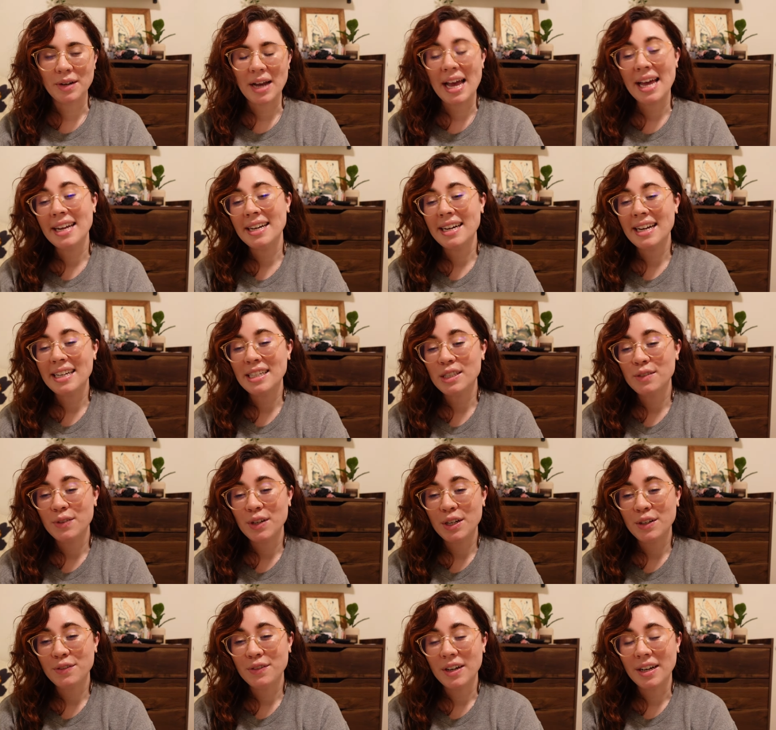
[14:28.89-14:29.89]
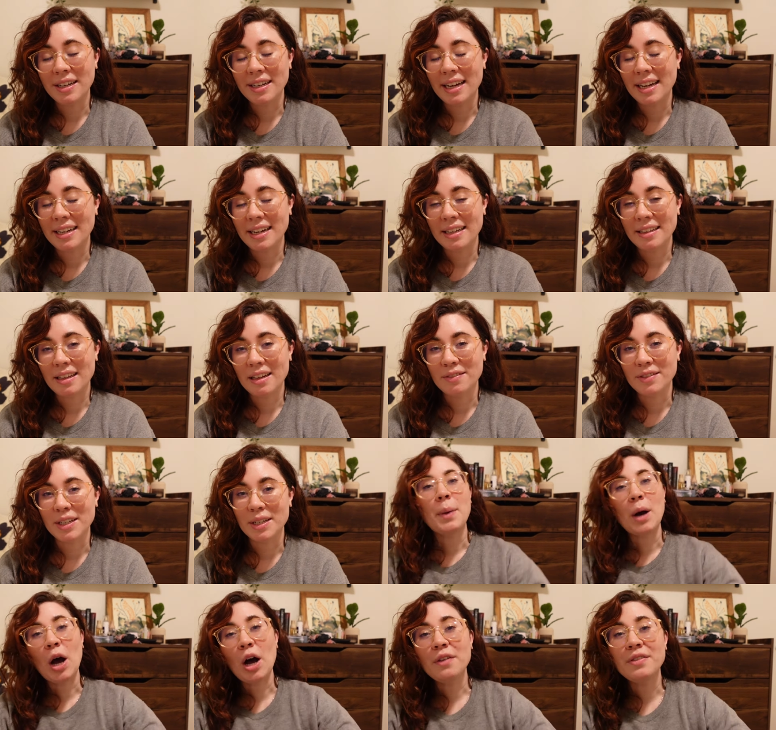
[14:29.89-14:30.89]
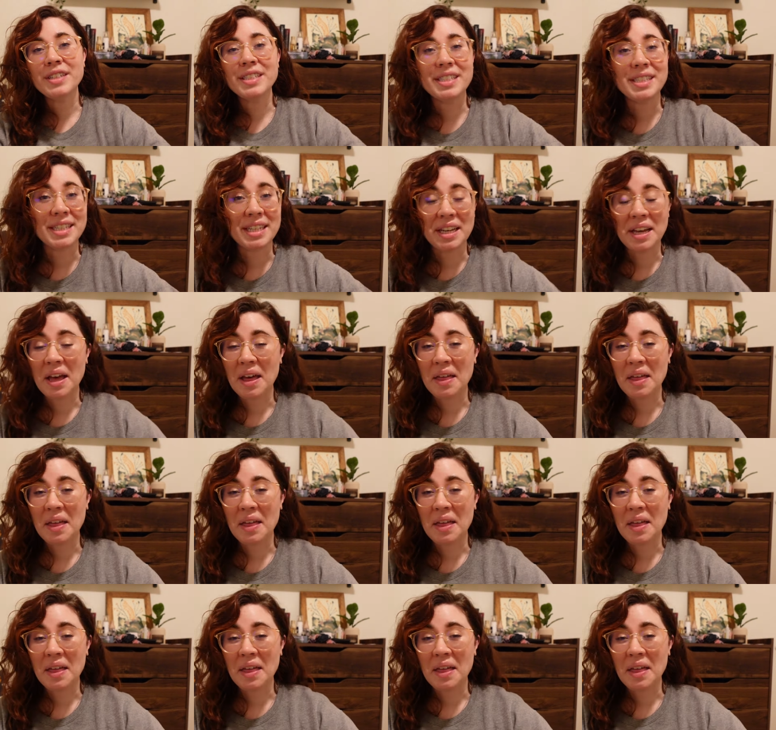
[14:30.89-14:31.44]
and it's very fun and I love it. But obviously